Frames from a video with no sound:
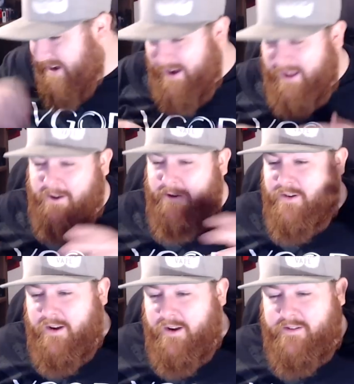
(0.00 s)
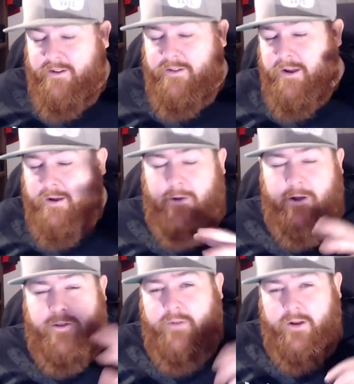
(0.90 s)
of introduction like my
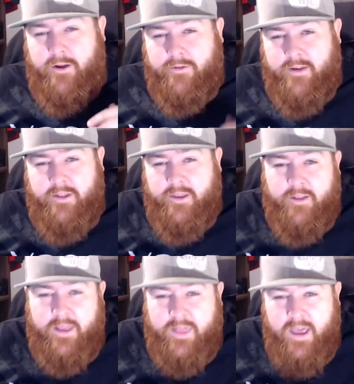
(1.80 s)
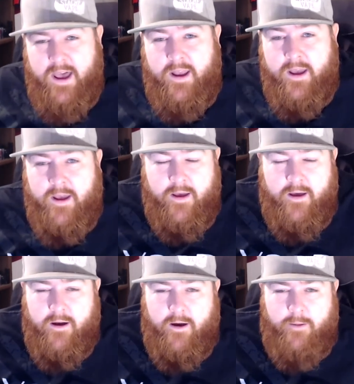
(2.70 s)
other videos, anything like that.
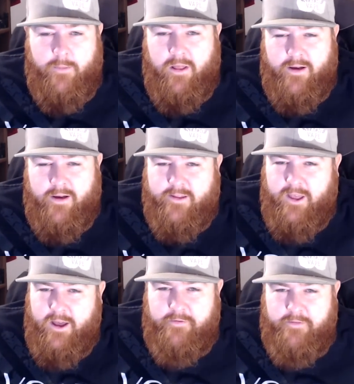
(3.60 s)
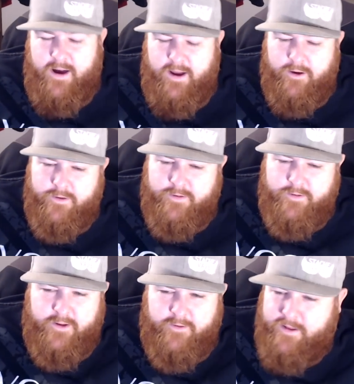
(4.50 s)
I lost a lot of files and
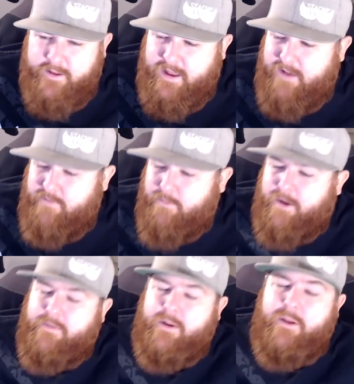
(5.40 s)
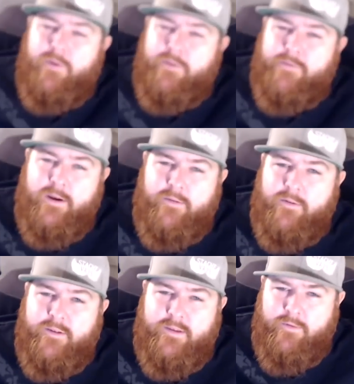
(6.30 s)
stuff like that. I haven't made a video in forever,
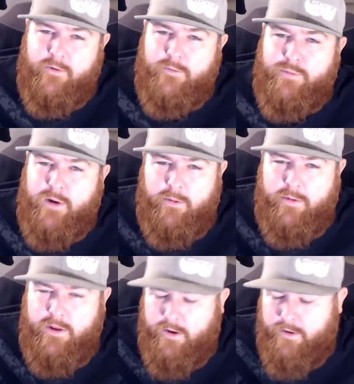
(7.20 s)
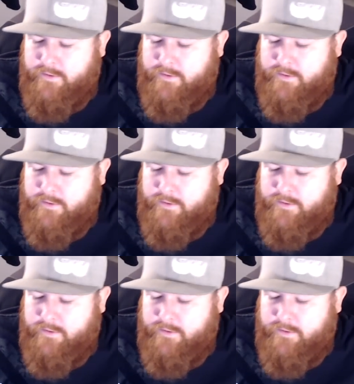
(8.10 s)
as everyone probably knows,